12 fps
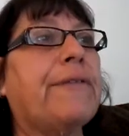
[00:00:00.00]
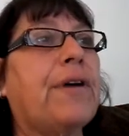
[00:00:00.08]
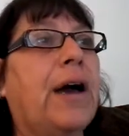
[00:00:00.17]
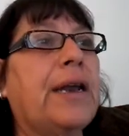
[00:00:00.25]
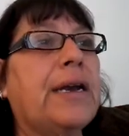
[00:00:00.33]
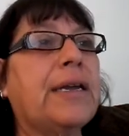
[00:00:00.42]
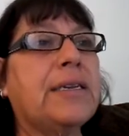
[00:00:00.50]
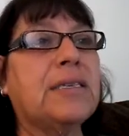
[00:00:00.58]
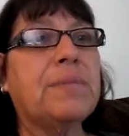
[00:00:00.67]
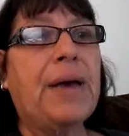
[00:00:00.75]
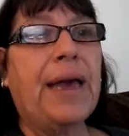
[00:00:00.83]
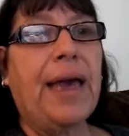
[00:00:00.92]
got it
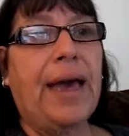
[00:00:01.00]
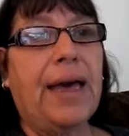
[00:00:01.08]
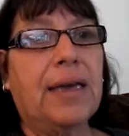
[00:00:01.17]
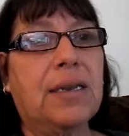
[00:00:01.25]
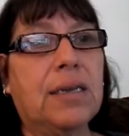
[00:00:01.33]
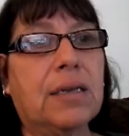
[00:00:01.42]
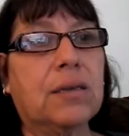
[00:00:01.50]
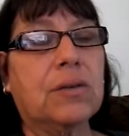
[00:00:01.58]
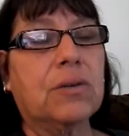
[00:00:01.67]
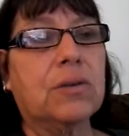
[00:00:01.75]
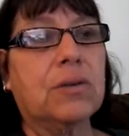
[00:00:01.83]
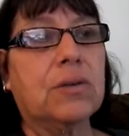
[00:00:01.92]
into my head
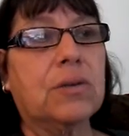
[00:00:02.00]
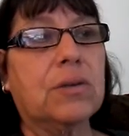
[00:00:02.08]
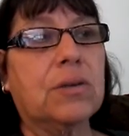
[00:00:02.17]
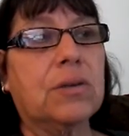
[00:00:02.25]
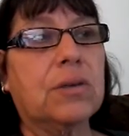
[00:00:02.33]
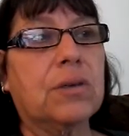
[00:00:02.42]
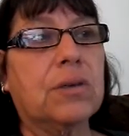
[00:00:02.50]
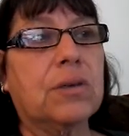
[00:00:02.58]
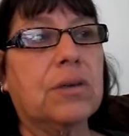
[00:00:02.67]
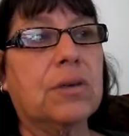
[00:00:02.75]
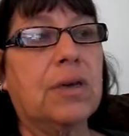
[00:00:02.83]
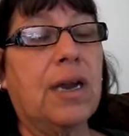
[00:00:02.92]

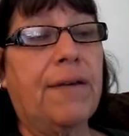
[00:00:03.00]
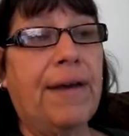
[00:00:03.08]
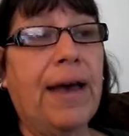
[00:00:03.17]
And I've